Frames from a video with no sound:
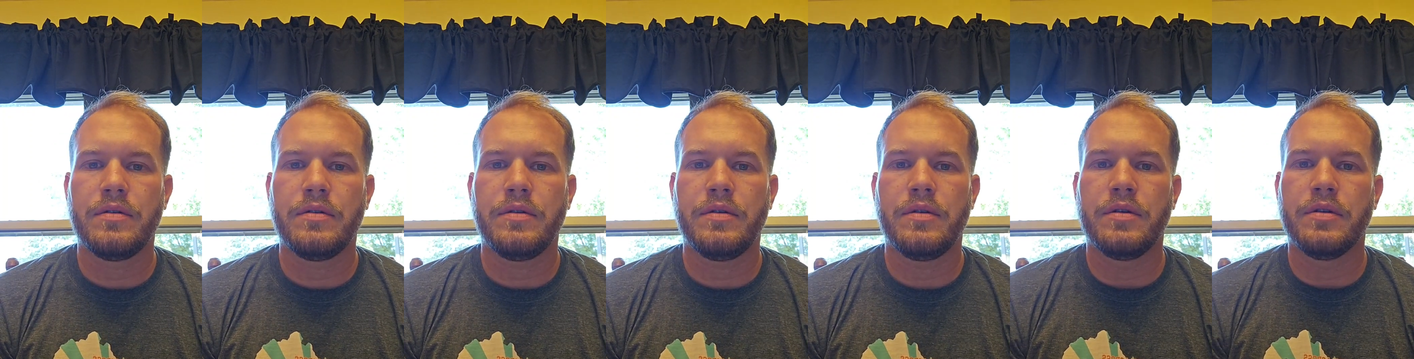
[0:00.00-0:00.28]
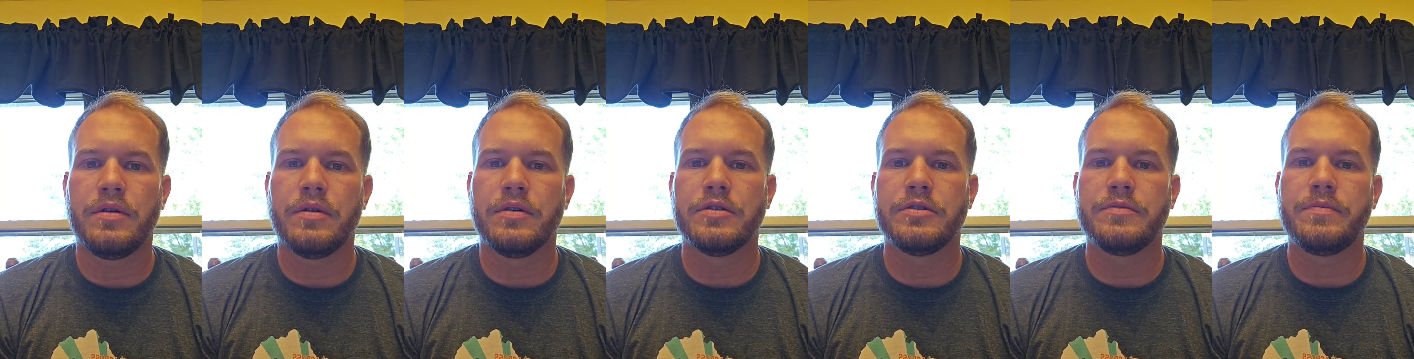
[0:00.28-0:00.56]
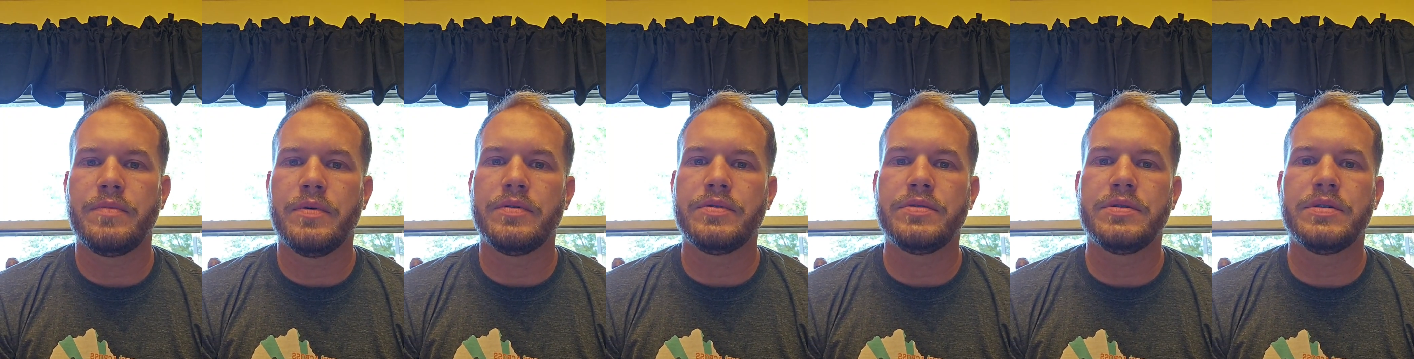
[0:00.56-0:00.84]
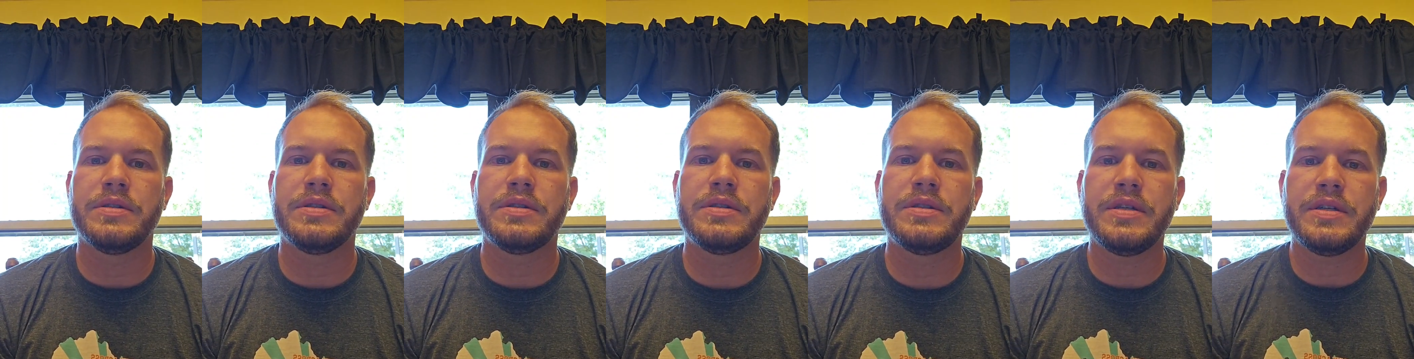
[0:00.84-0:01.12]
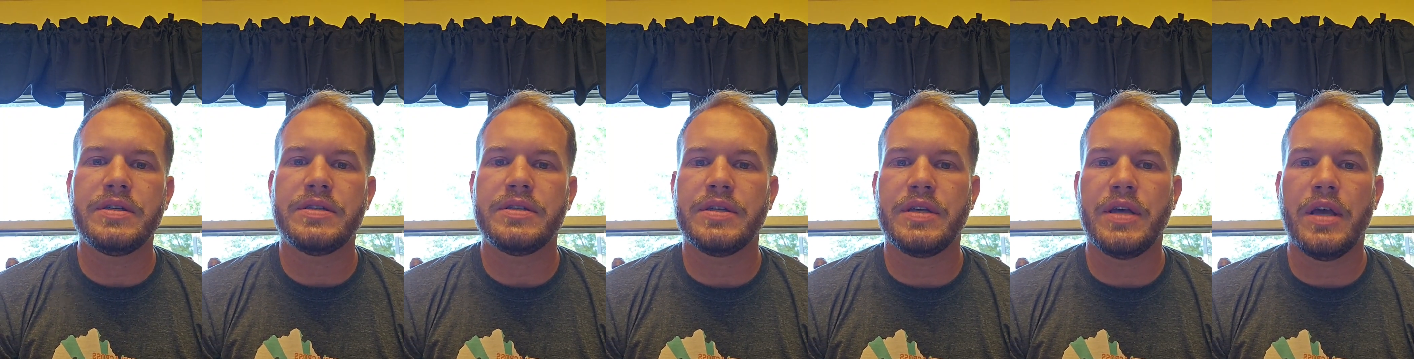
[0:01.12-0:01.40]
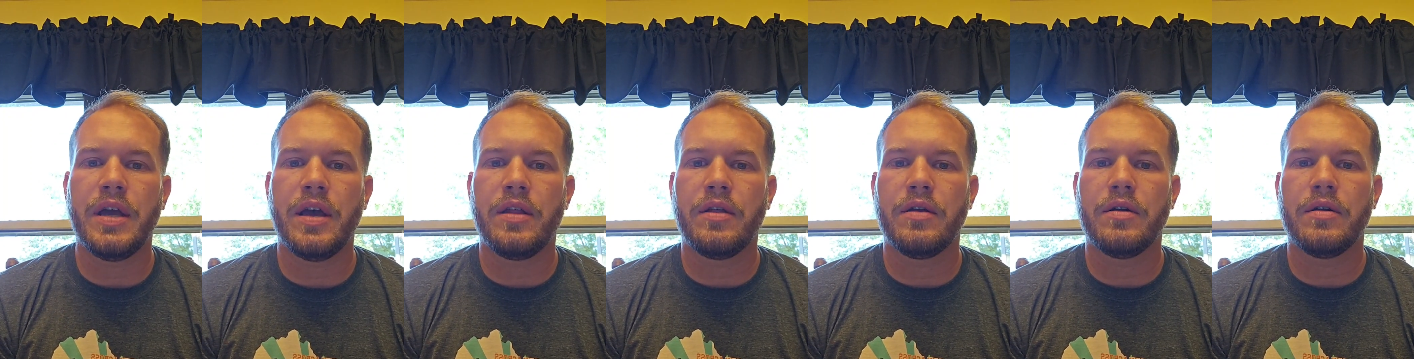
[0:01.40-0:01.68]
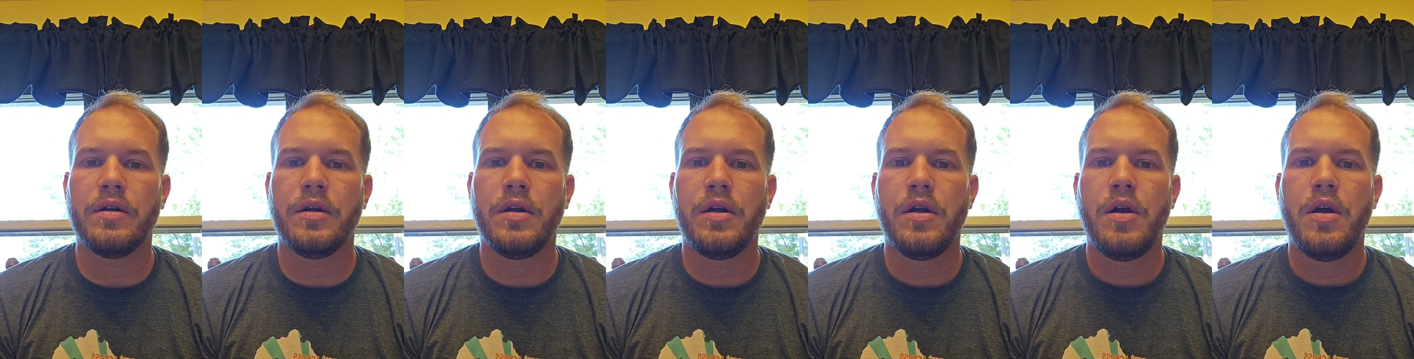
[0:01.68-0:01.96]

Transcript: You're supposed to stick together